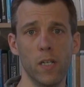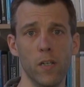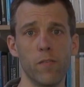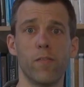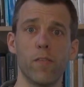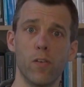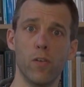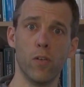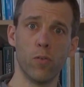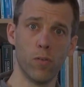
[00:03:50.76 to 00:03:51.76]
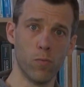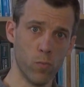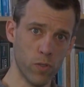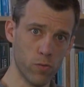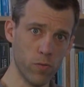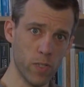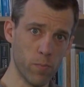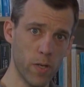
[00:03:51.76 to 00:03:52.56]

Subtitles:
If you want to read the